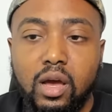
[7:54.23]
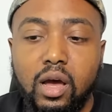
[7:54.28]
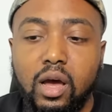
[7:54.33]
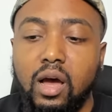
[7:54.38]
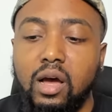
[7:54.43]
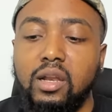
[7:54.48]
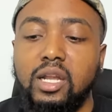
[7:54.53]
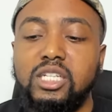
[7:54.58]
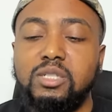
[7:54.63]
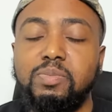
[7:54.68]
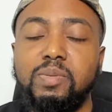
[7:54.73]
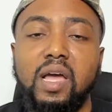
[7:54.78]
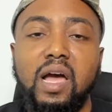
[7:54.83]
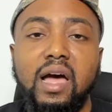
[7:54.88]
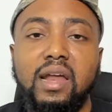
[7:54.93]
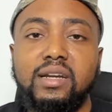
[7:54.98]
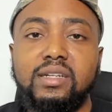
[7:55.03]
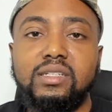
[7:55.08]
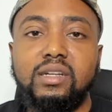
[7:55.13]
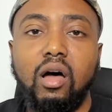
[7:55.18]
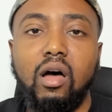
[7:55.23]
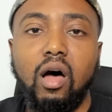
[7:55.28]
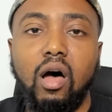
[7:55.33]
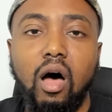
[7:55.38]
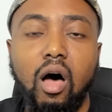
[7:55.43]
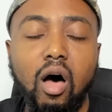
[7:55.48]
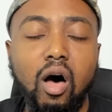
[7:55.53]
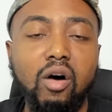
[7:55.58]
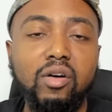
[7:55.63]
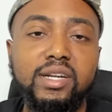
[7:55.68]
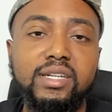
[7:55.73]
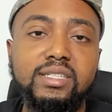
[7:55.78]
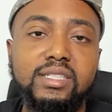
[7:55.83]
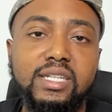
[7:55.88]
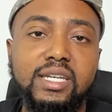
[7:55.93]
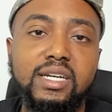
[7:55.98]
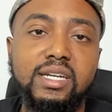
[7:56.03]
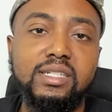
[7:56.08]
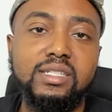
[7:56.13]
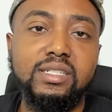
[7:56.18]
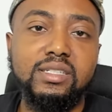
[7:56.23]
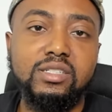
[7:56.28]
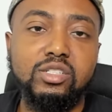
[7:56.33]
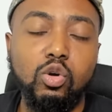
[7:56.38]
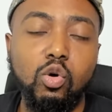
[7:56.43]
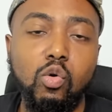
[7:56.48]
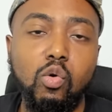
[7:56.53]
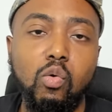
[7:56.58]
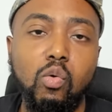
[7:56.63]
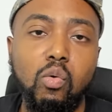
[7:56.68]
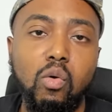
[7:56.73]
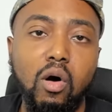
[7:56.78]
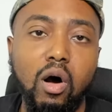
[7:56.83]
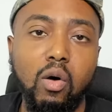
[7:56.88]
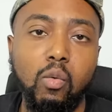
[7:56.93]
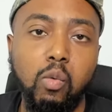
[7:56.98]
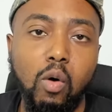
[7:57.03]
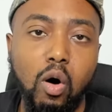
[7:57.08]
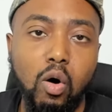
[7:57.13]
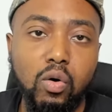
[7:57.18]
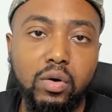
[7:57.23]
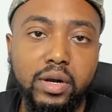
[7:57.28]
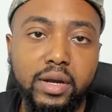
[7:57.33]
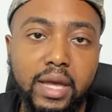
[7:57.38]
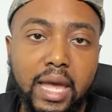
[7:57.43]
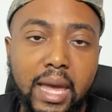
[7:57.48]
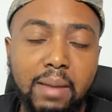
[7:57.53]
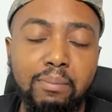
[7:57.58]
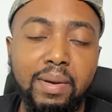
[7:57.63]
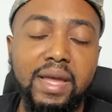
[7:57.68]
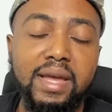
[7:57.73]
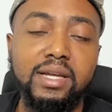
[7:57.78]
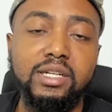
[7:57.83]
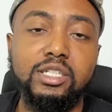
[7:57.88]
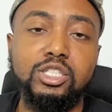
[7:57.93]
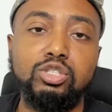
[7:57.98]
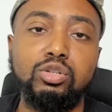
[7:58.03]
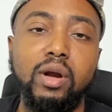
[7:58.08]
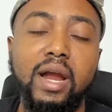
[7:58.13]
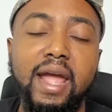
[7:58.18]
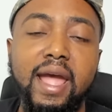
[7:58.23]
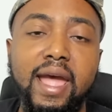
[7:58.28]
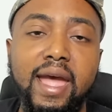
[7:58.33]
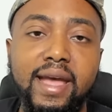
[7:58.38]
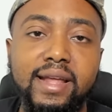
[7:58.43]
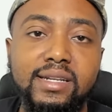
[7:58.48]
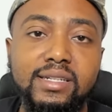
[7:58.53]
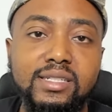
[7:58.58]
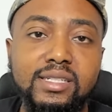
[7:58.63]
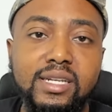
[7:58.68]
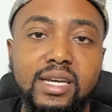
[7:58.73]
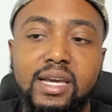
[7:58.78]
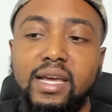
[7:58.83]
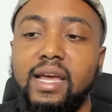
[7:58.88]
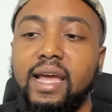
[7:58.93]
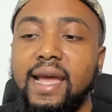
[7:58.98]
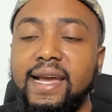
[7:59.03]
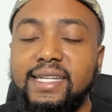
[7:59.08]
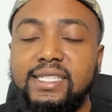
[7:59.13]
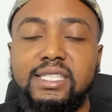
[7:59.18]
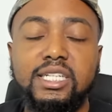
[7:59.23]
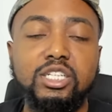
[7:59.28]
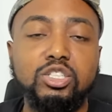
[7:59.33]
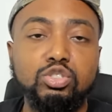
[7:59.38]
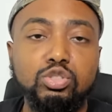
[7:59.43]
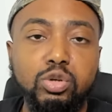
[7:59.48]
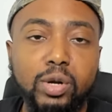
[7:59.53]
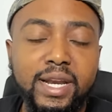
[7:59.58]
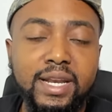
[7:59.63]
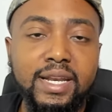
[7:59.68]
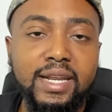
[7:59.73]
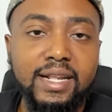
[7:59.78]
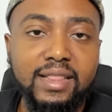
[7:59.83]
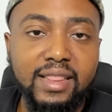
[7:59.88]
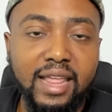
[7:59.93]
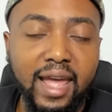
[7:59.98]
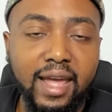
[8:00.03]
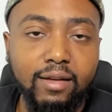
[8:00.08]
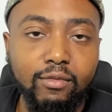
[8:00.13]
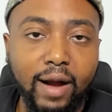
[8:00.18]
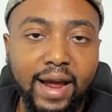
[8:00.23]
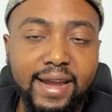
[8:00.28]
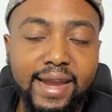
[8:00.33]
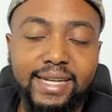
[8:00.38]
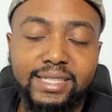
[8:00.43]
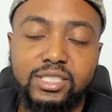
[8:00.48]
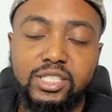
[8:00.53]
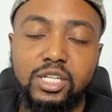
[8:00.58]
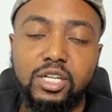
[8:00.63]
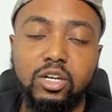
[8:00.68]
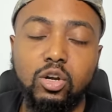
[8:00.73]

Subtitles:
Let's be honest. All these kids in school are woke. And being trans is the trendy thing, right? That's the